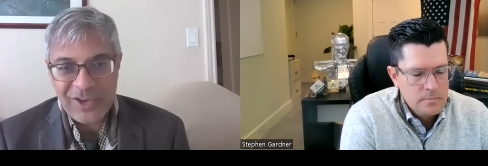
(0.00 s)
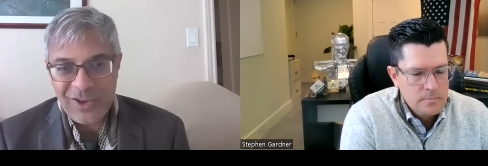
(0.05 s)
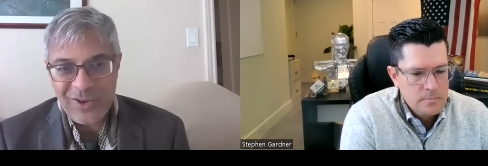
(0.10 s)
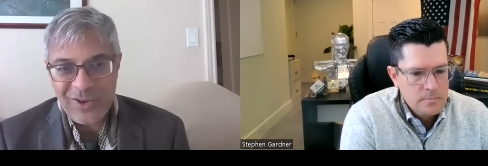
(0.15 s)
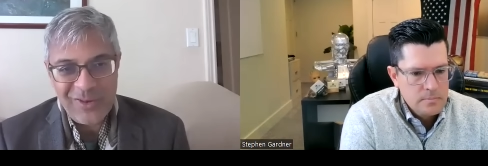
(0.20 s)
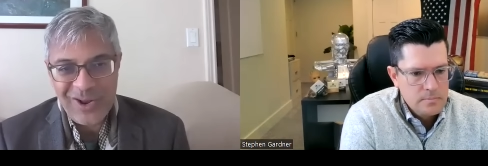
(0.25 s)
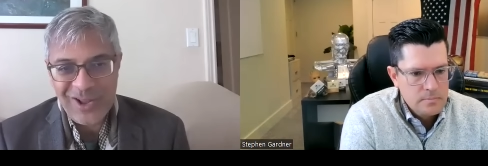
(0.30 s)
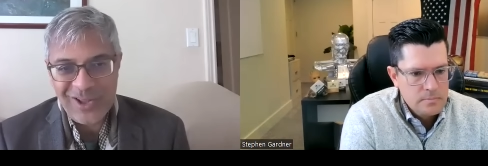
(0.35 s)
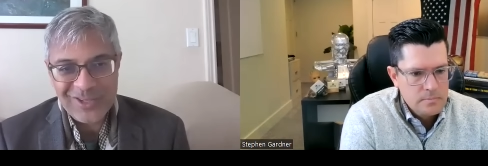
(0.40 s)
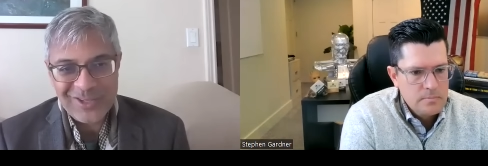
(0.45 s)

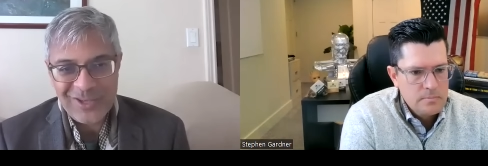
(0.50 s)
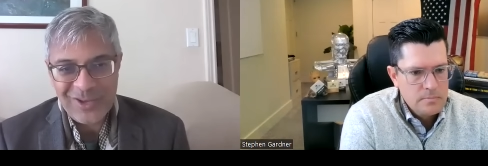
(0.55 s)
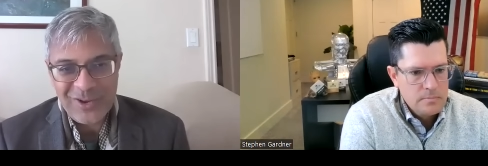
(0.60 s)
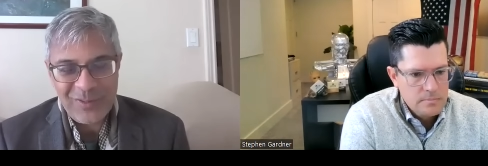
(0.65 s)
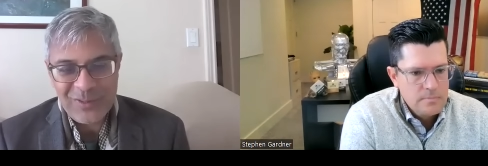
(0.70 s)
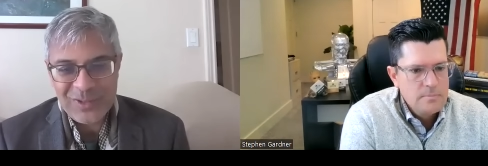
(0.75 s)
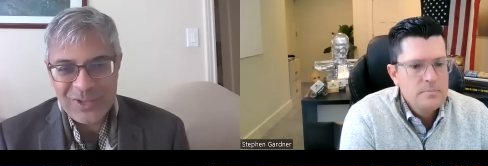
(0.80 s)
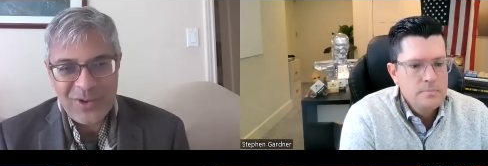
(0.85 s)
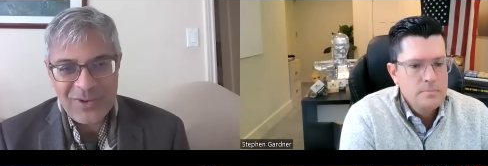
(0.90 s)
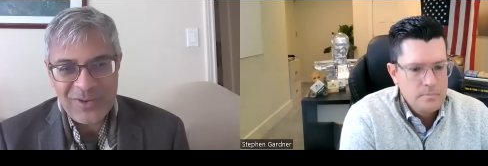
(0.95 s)
Speaker 1: COVID also. It
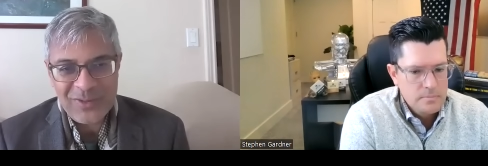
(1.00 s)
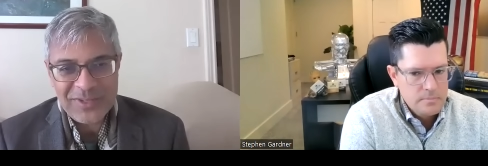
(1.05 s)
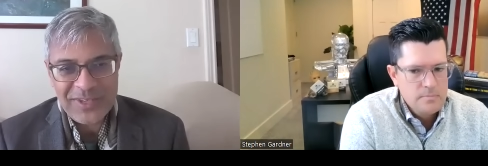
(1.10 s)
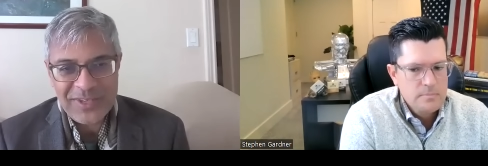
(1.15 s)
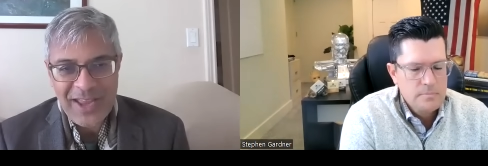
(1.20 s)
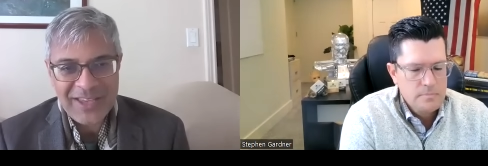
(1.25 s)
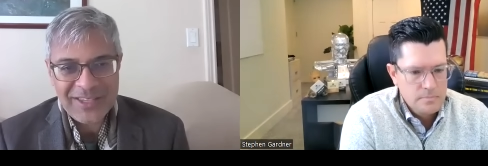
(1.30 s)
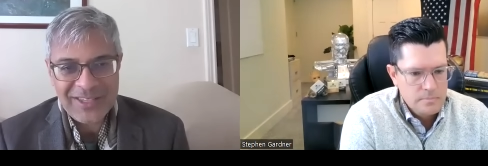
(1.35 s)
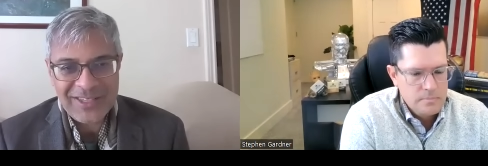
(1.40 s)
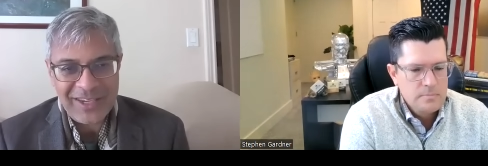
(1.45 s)
was it was
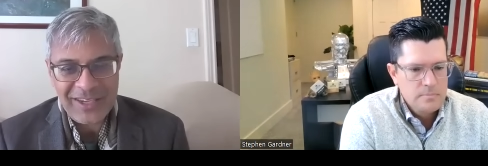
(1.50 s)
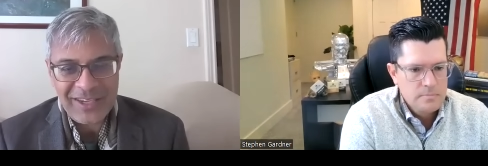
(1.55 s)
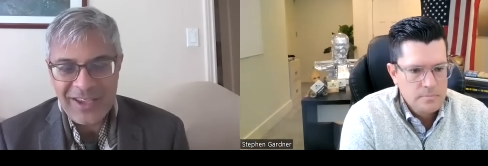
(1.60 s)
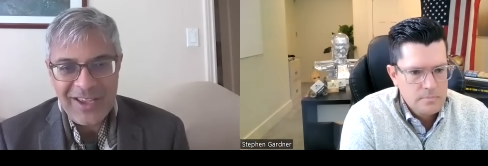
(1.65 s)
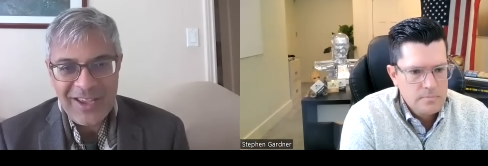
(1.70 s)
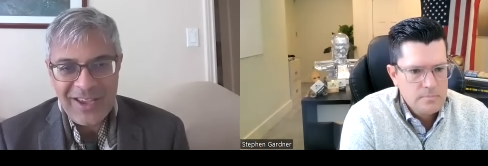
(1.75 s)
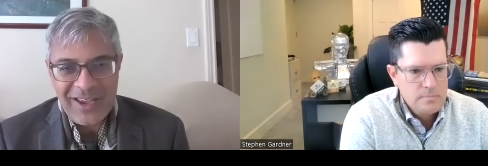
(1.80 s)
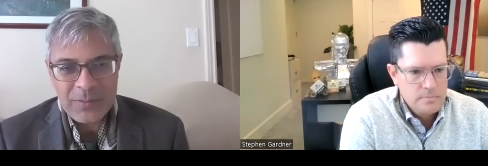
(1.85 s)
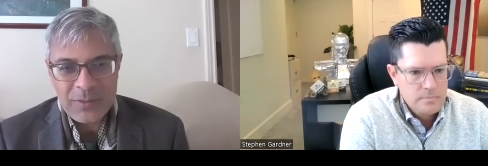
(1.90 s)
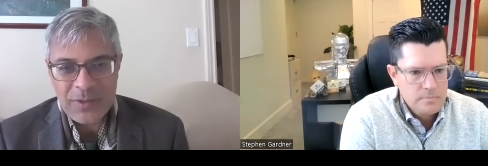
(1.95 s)
nasty.
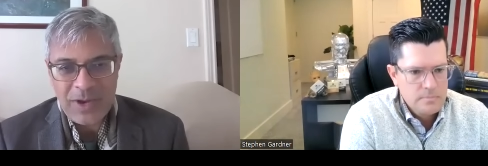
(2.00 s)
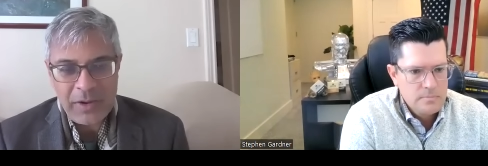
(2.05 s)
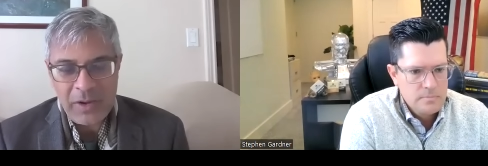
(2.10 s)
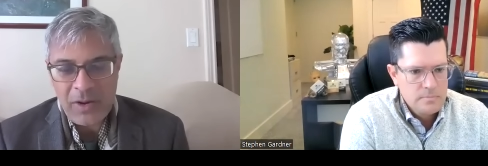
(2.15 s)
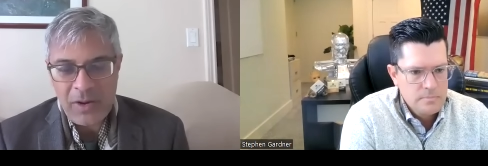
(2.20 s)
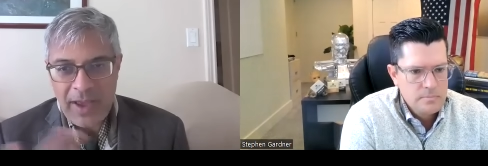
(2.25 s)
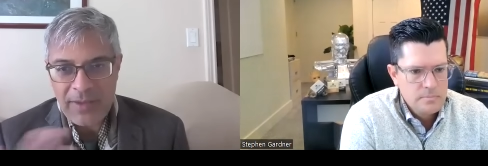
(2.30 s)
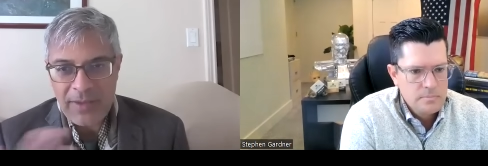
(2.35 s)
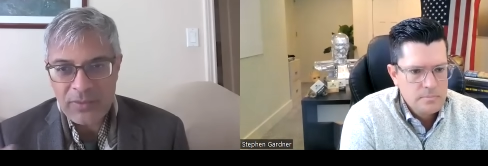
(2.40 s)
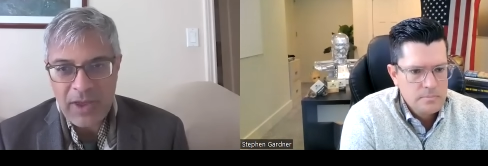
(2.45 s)
It was you know
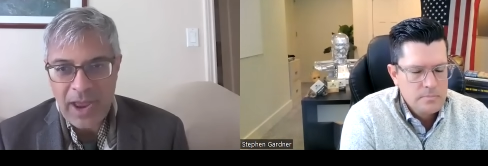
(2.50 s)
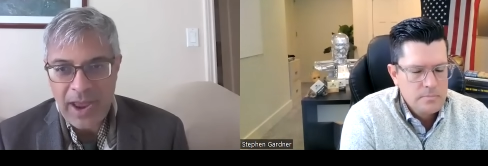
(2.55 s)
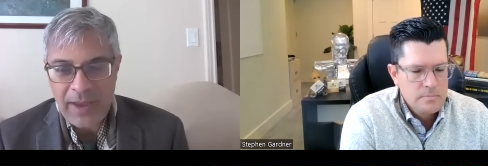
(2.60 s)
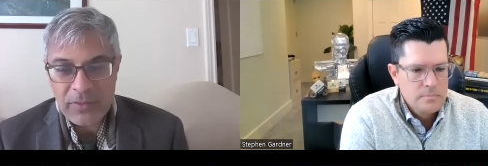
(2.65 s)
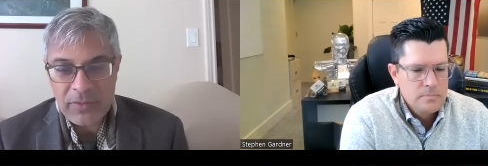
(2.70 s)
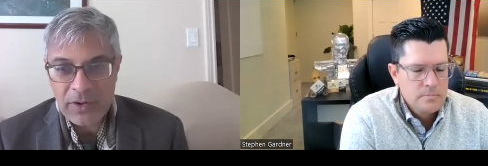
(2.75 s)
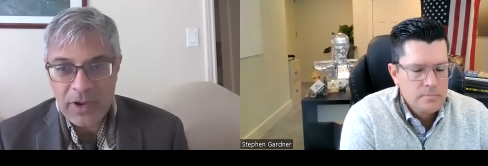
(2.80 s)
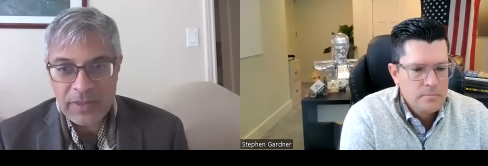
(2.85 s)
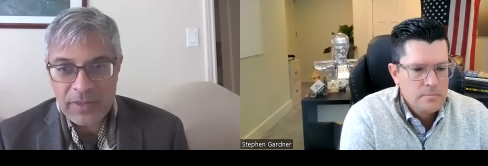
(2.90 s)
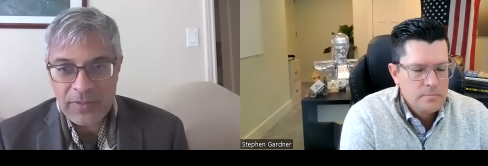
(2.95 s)
after after
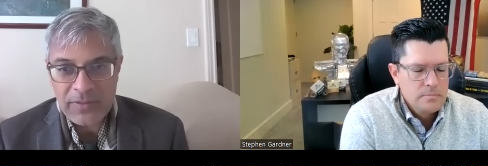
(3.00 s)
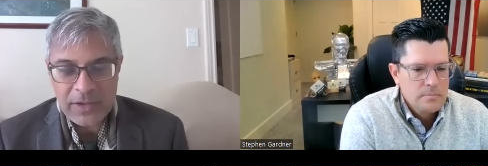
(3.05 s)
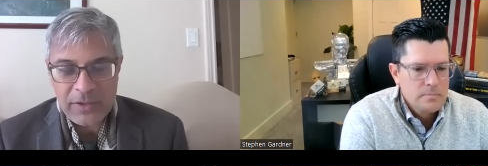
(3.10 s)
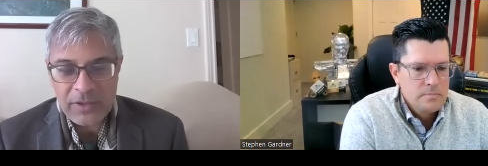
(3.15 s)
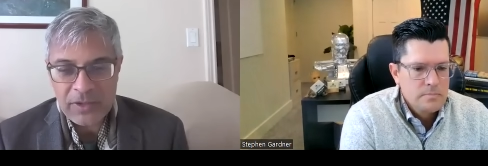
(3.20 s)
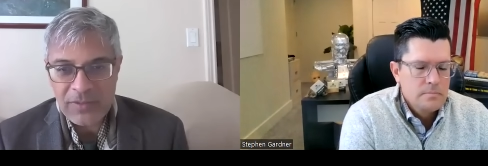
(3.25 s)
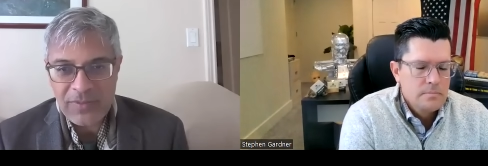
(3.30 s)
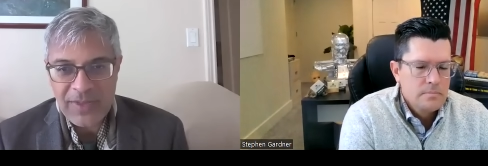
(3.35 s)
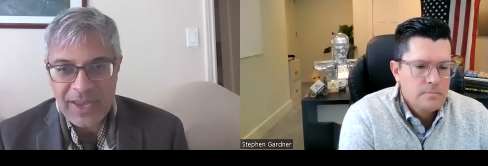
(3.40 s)
I got the, I took the